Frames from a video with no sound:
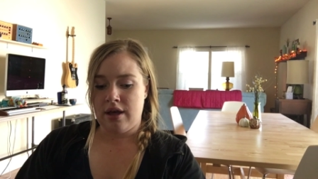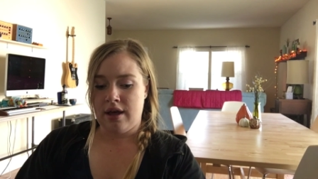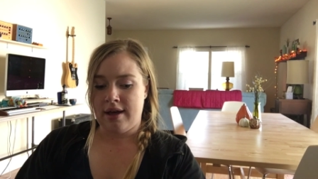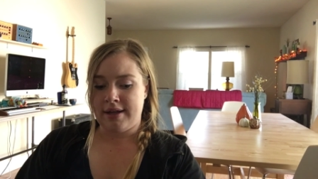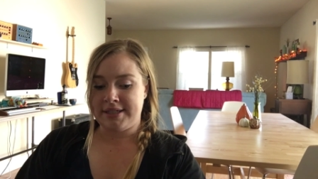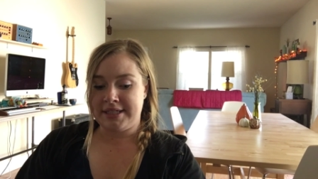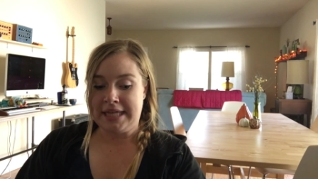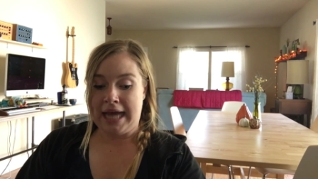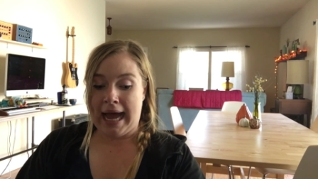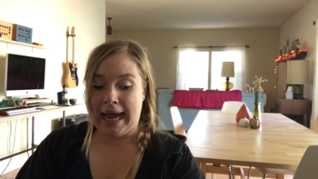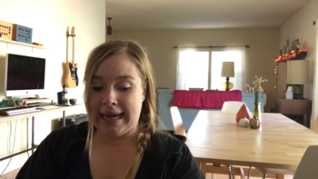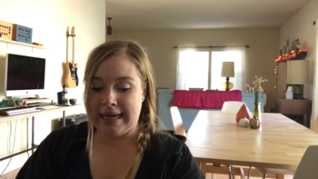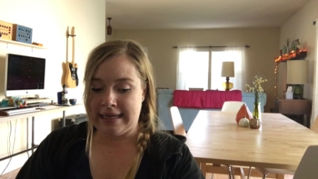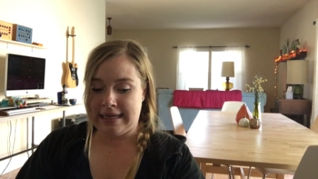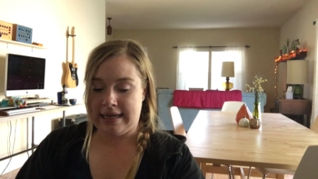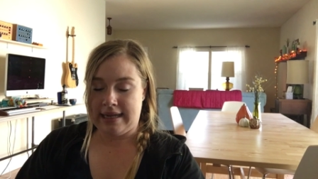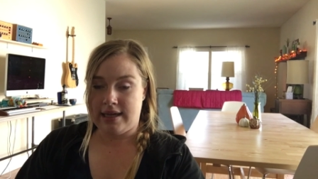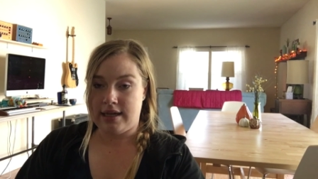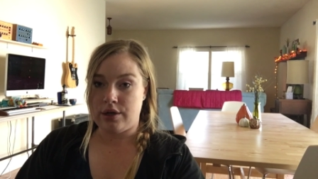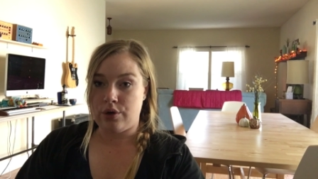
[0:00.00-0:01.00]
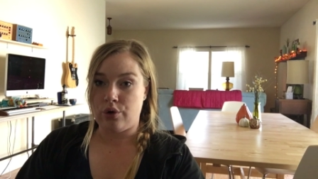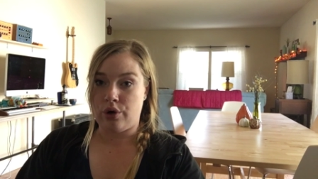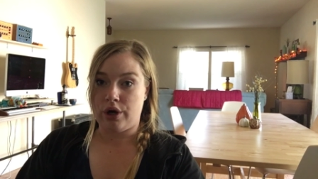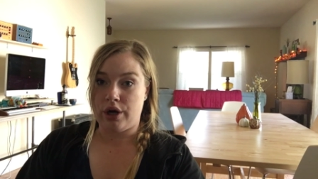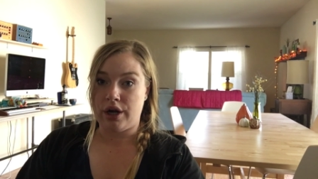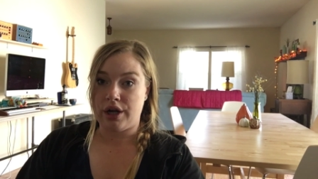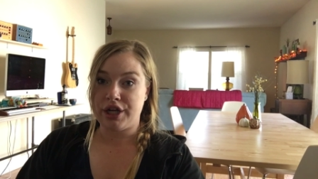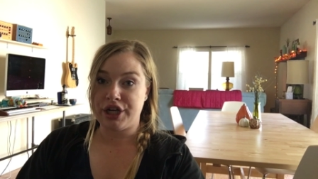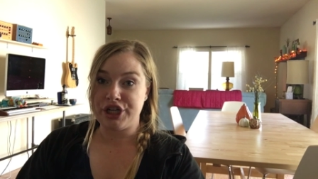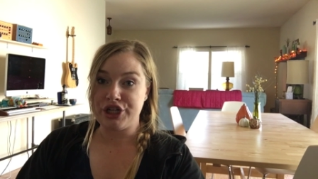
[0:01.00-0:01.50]
a tightening or
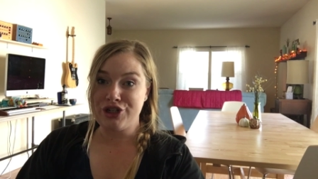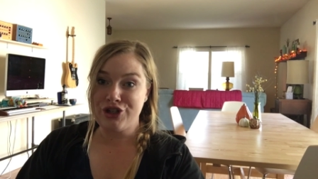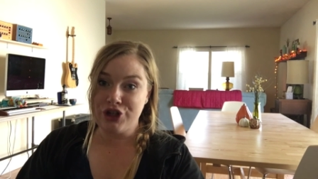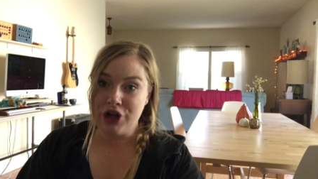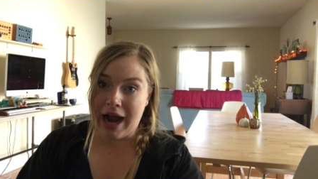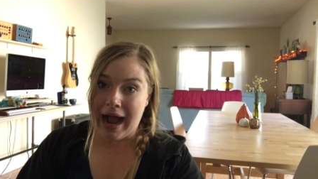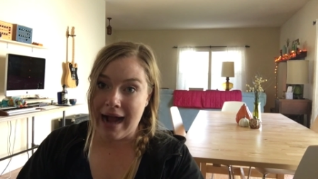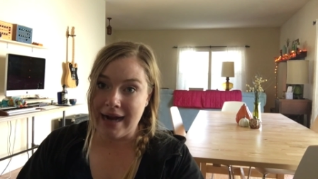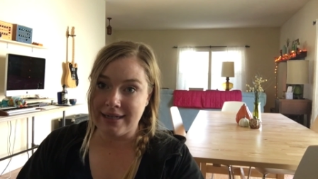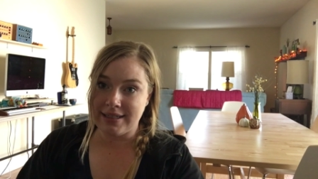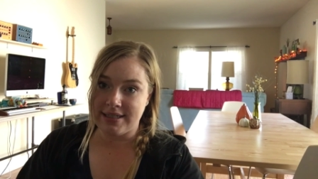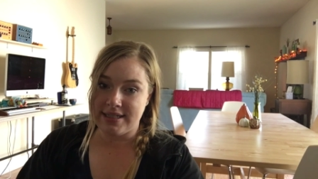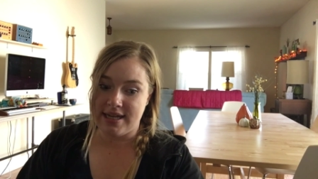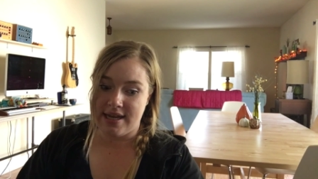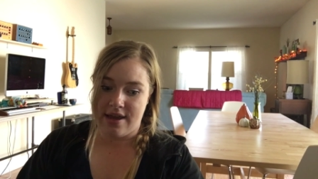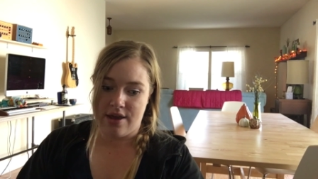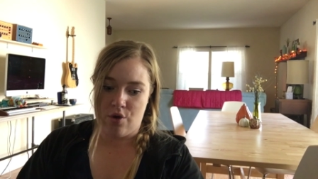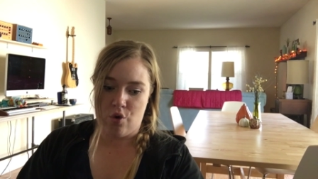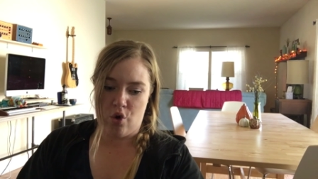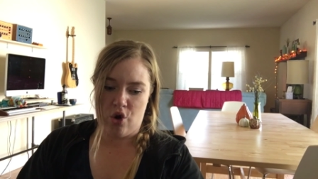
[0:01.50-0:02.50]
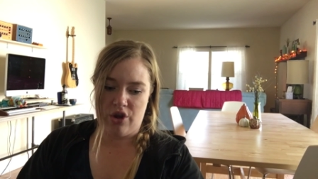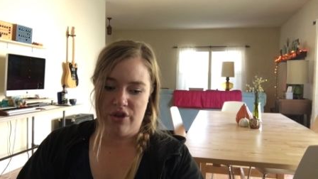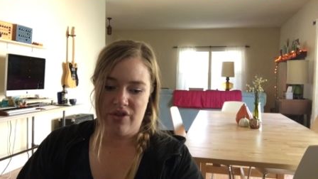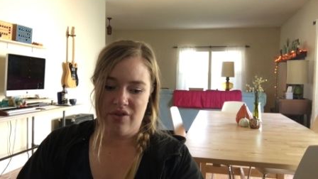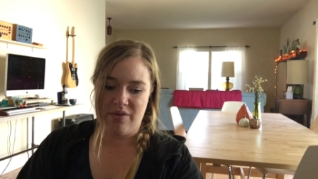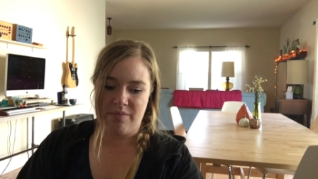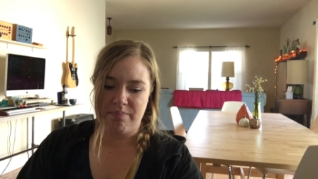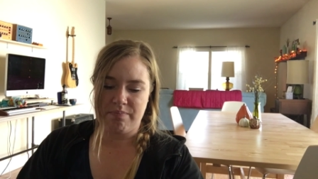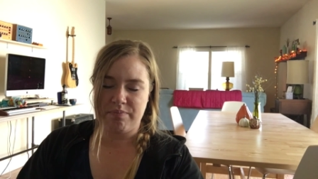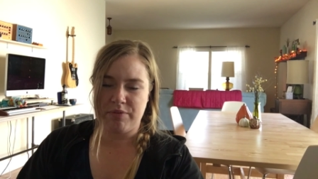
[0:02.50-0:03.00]
a contracting or
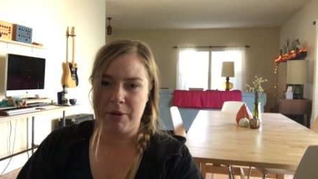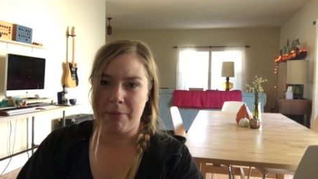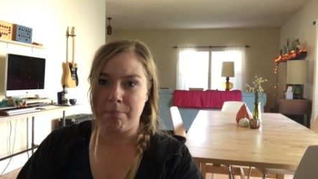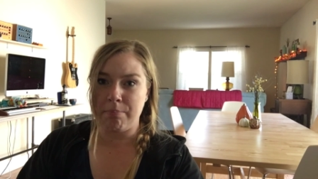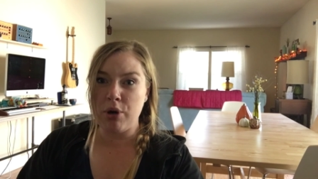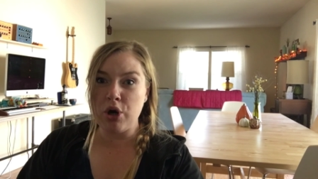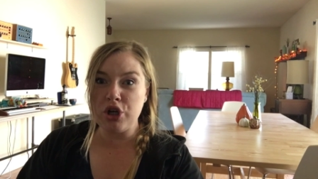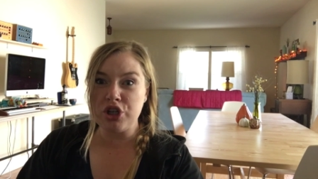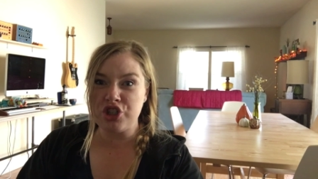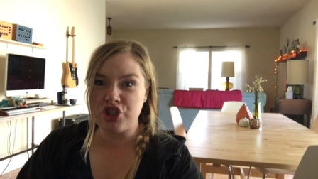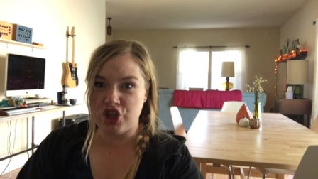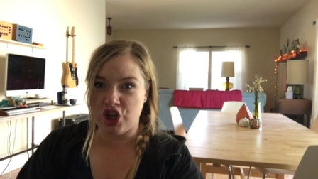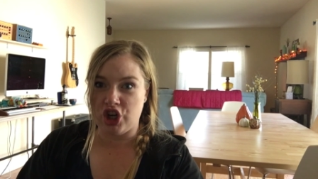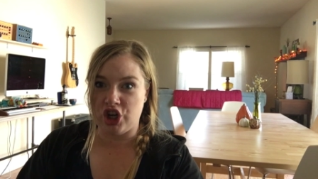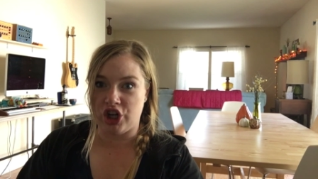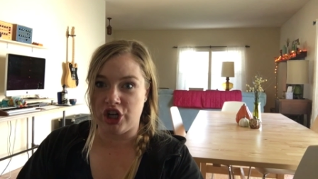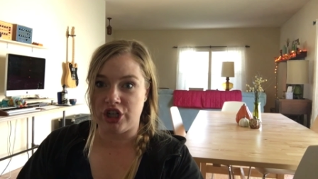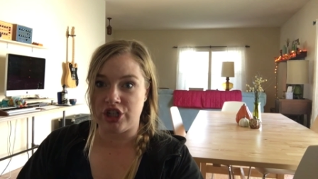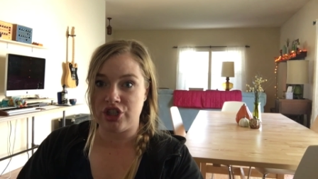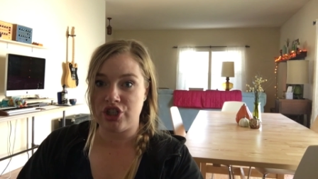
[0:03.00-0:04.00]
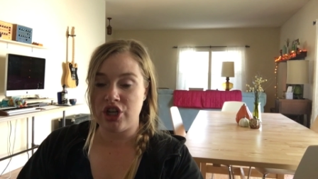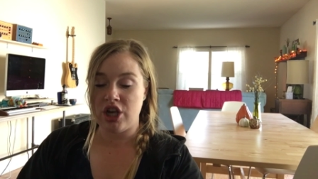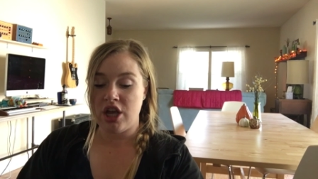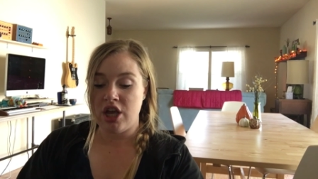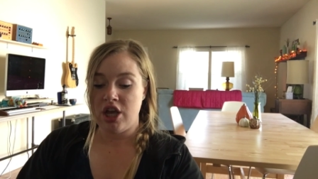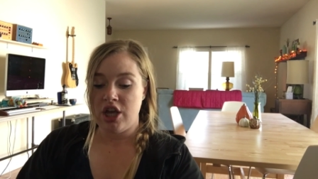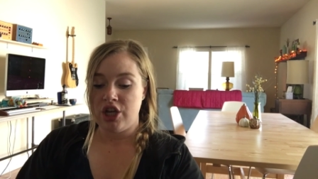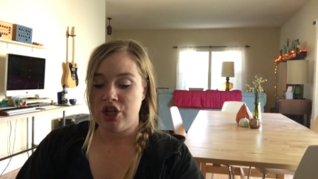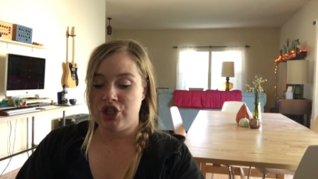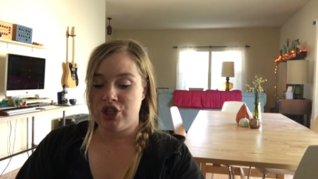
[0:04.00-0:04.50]
the push urge,
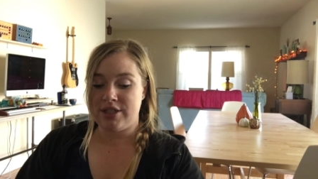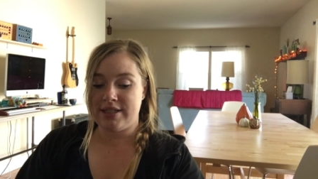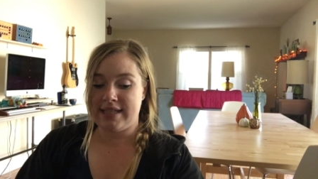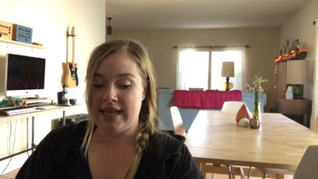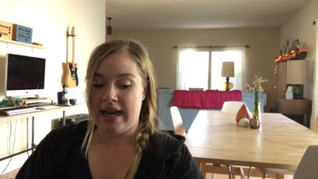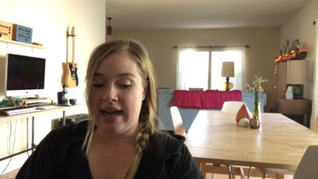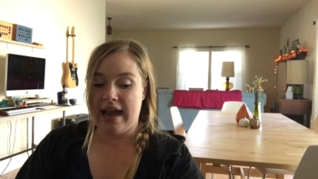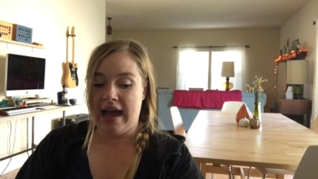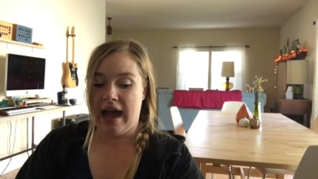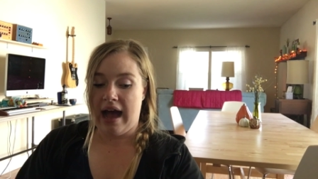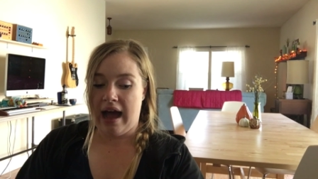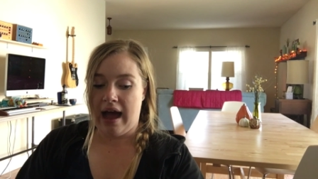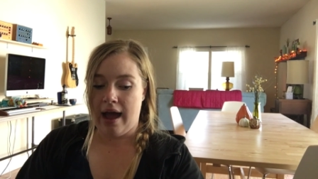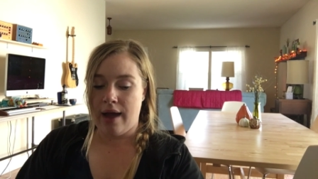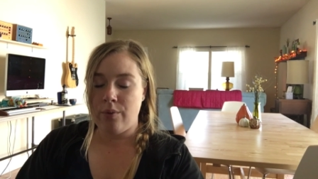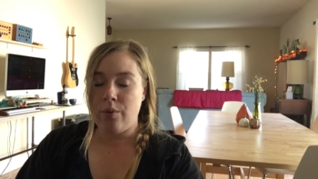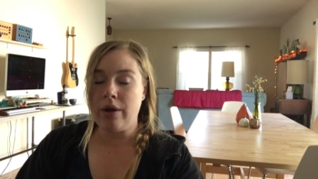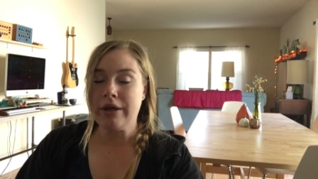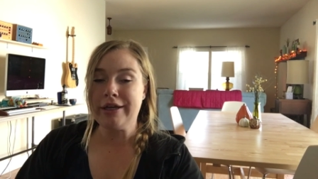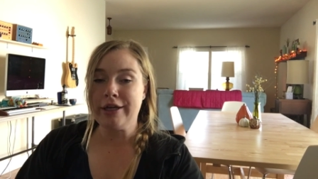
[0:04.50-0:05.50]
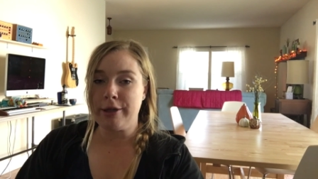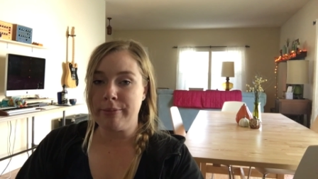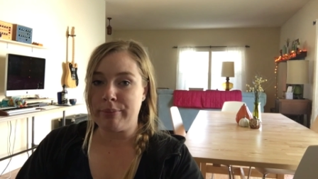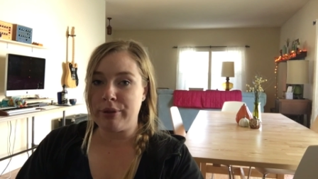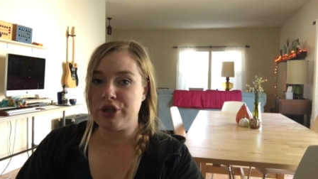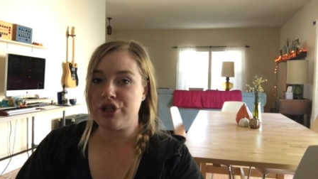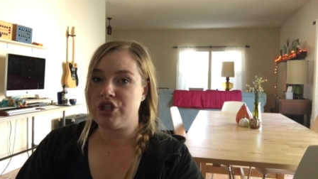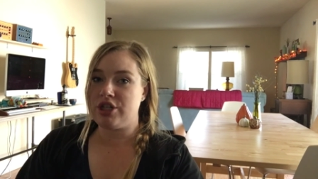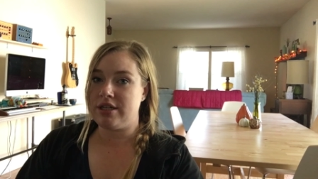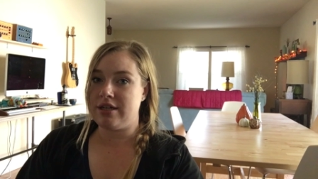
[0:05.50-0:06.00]
she said, I want you to
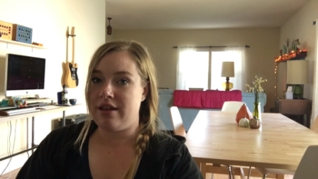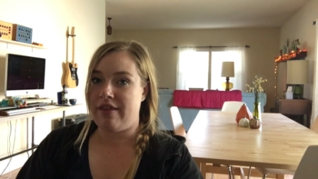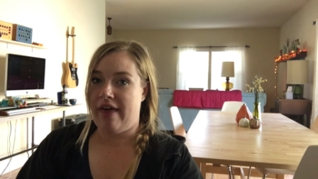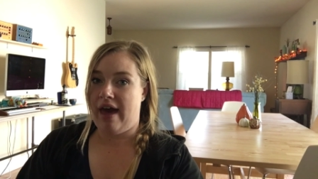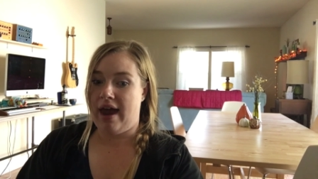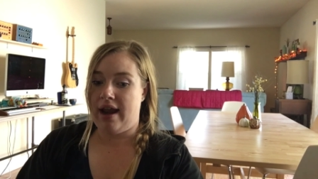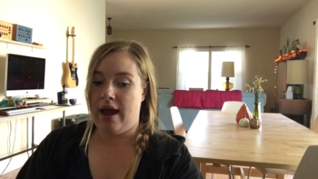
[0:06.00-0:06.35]
push into that.